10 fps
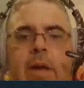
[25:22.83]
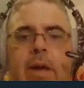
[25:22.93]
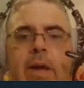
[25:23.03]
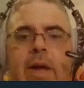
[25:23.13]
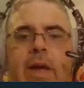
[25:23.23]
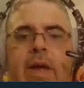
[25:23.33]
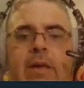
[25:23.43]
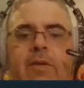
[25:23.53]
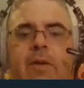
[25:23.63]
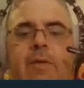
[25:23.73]

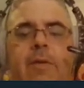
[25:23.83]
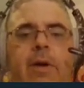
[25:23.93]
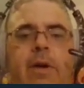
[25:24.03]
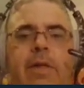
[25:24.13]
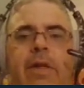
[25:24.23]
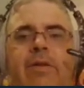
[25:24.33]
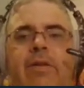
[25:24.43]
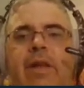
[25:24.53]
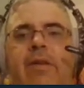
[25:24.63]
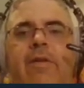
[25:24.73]
So for this
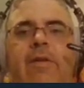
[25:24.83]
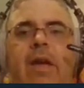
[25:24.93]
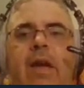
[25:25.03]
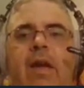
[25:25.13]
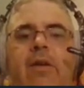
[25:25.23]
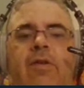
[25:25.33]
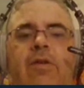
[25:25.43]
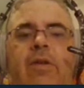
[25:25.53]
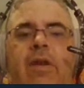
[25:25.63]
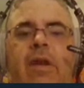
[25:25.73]
next
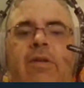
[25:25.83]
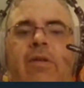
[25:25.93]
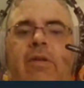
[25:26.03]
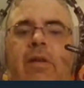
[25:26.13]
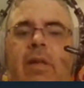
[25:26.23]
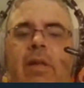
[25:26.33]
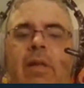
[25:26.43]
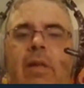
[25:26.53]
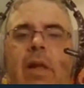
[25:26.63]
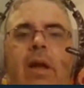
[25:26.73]
phase, it's
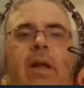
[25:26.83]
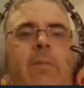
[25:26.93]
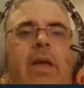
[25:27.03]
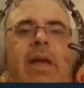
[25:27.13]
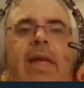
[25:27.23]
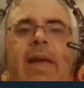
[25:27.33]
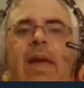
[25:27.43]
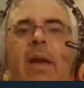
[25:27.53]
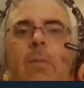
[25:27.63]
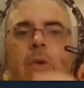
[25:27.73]
not going to be a
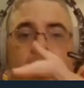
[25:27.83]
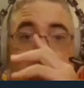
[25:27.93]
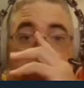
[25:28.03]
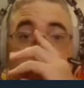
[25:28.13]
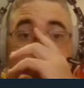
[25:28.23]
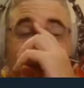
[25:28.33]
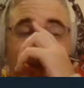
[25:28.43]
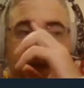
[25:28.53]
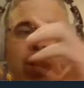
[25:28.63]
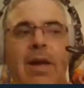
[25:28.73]
game. We're going to
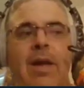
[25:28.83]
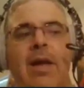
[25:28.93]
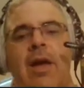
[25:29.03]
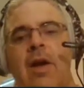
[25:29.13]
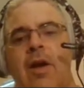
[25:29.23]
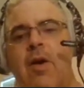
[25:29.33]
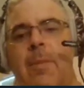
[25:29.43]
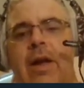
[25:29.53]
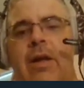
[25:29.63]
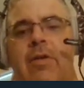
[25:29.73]
actually go
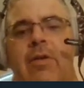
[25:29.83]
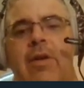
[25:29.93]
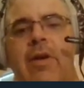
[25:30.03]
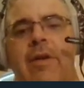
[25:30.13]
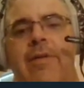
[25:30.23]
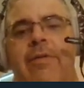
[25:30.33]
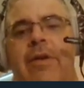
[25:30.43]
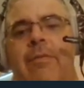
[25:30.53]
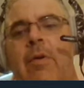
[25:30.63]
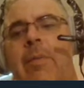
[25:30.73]
back
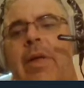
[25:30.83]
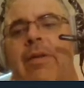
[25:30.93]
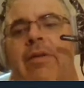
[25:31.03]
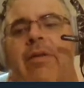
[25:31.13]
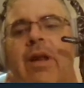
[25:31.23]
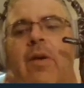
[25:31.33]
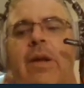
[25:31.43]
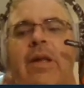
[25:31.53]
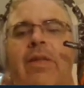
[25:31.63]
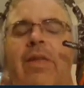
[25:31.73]
several months. I know I
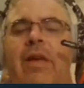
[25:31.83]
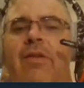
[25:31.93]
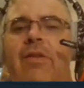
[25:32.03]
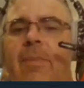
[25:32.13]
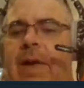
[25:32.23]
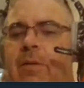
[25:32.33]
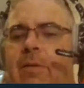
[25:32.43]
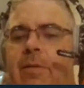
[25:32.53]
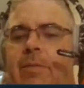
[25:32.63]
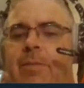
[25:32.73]
did this about
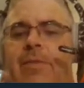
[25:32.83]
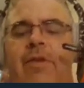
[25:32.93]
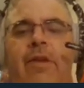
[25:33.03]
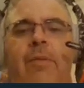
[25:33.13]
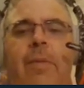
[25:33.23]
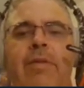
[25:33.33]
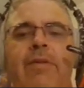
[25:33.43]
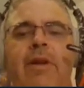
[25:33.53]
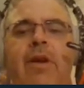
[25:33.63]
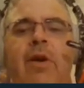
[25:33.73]
6
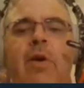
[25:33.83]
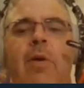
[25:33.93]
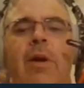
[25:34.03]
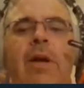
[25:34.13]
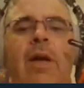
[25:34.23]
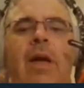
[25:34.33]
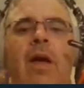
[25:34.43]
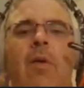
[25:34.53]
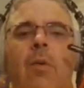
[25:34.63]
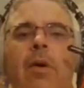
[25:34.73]
months ago
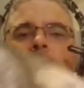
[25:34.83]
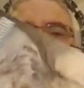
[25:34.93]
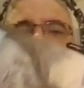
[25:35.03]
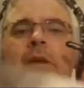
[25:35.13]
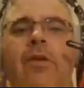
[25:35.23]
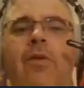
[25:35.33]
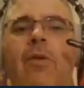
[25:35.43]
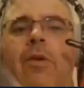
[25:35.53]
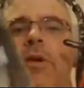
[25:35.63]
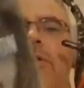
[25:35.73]
where I read a story.